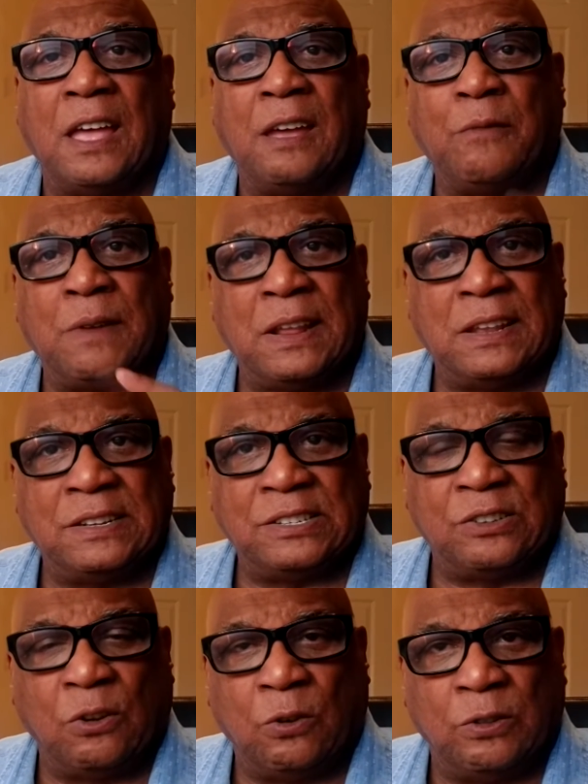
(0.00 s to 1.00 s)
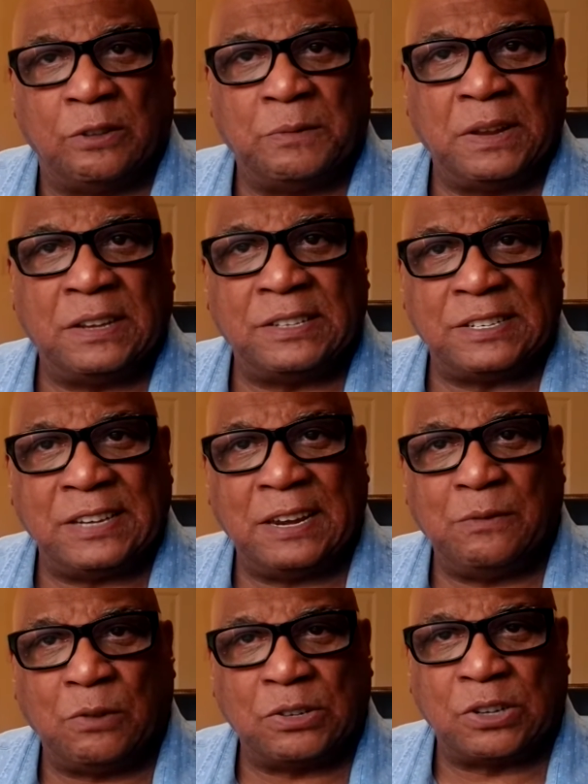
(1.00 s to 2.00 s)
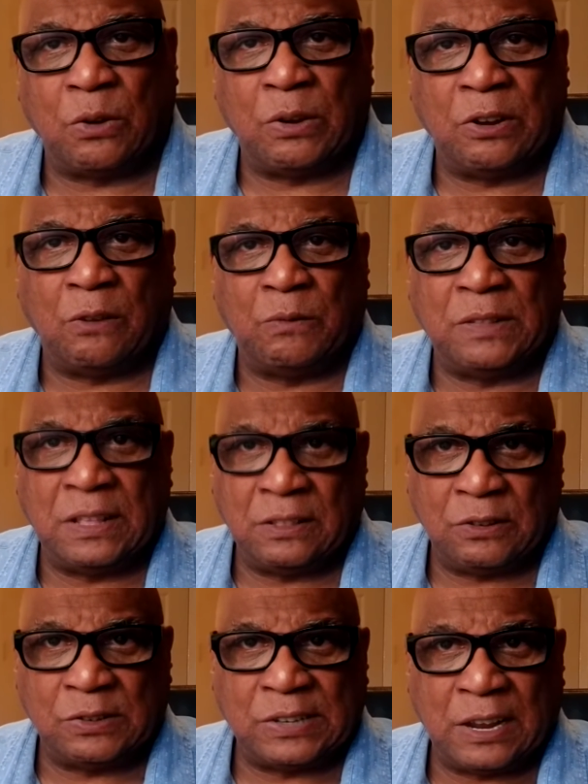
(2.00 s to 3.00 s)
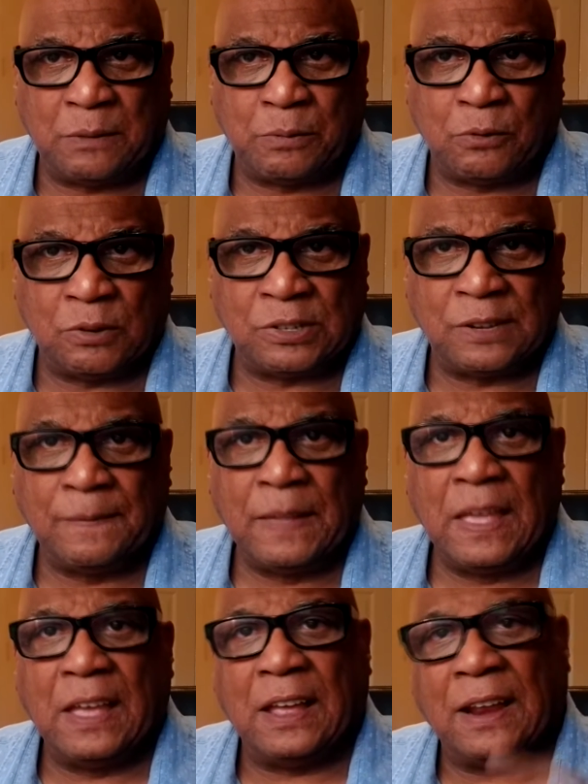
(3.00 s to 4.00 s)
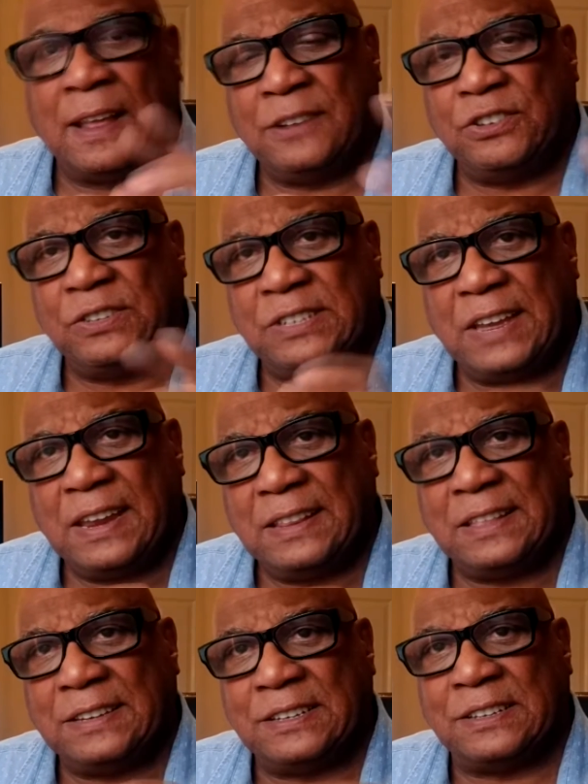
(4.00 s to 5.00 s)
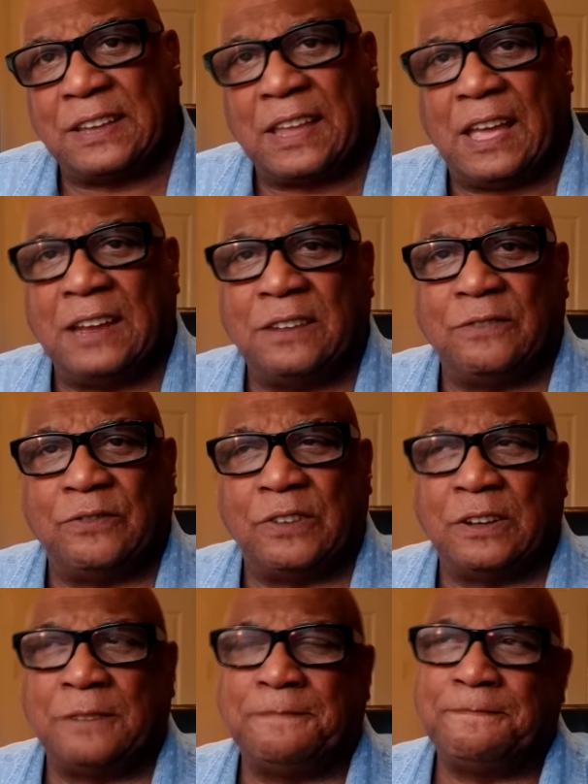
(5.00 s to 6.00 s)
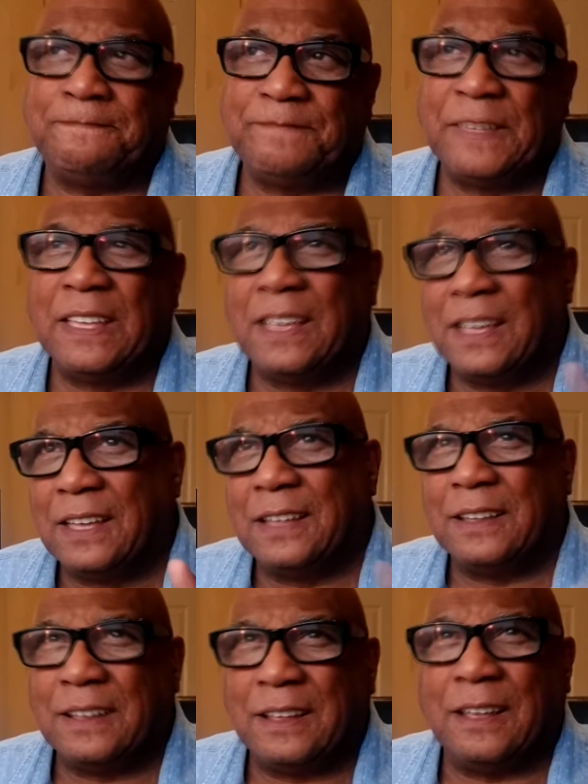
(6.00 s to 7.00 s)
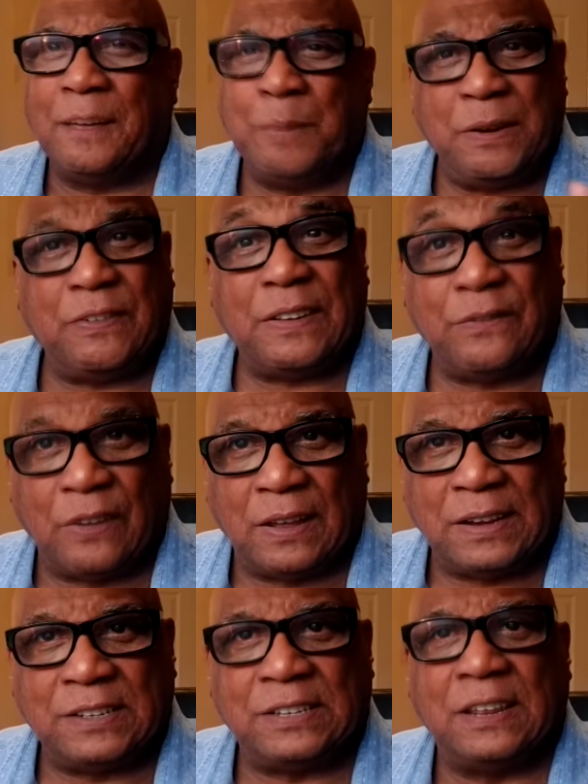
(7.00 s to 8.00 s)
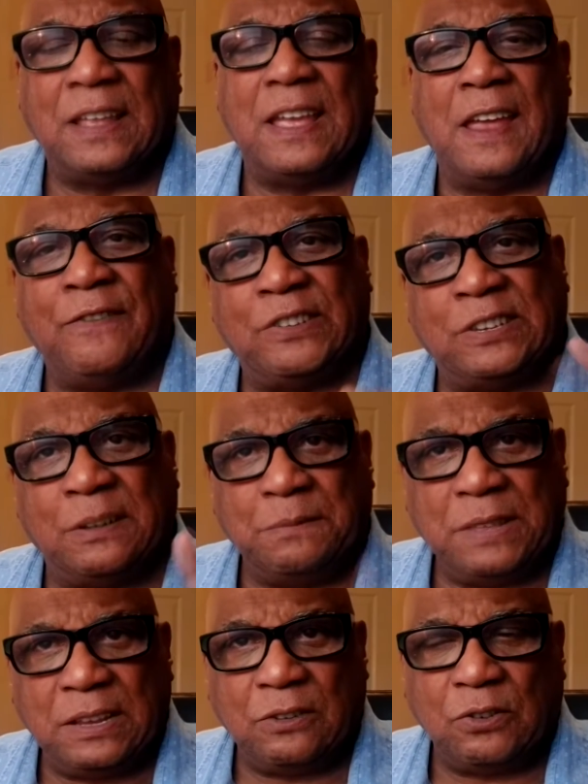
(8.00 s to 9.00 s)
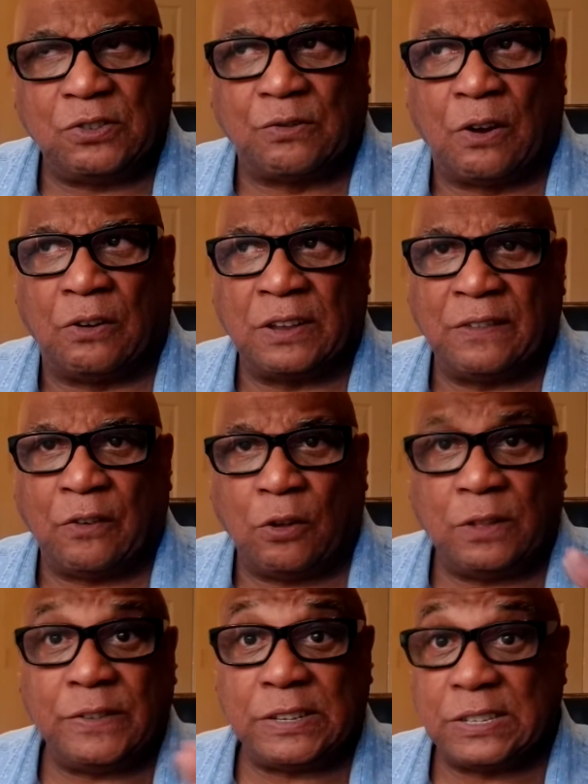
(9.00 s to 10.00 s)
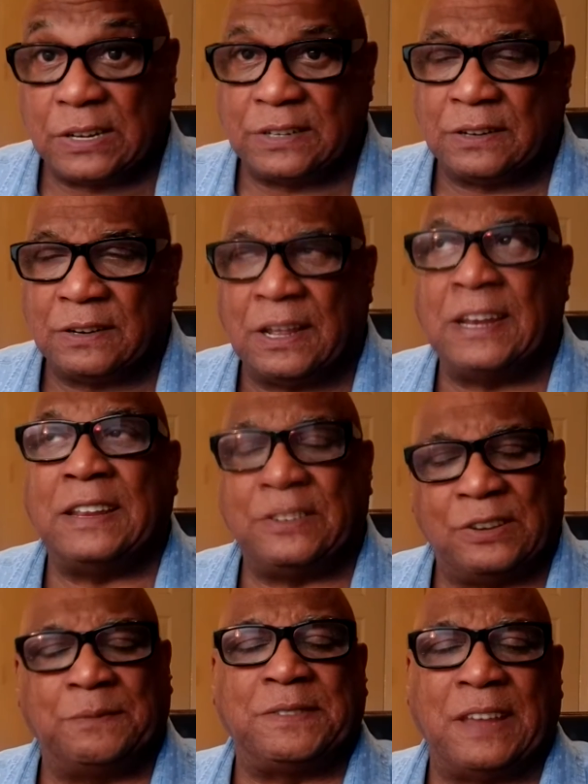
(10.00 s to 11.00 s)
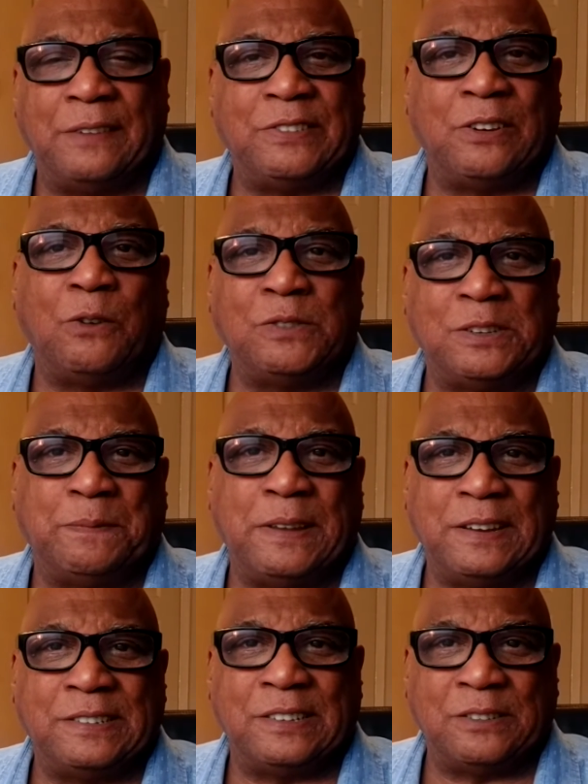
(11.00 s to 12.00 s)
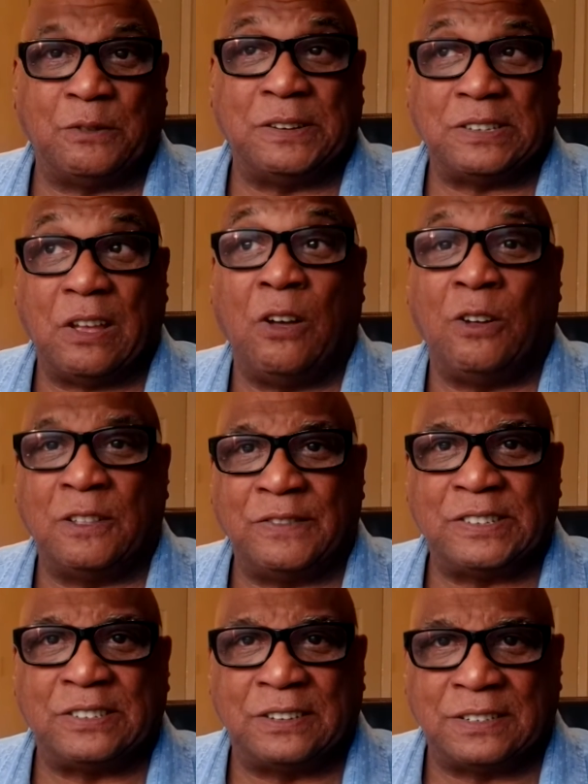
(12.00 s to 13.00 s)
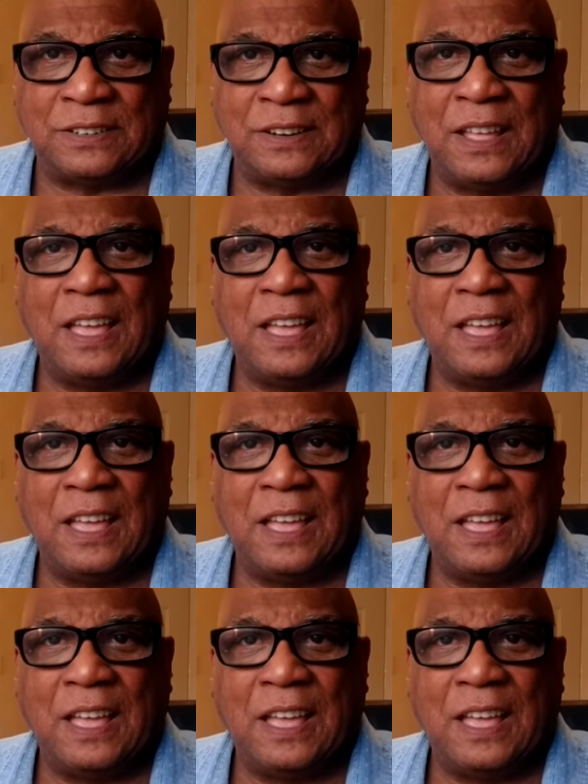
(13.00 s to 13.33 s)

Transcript: when I install them, and see what's going on within those airports. And I'm just saying this as a kind of a bit of advice. If something goes wrong, if all of a sudden, and sometimes it always appears as though it's all of a sudden,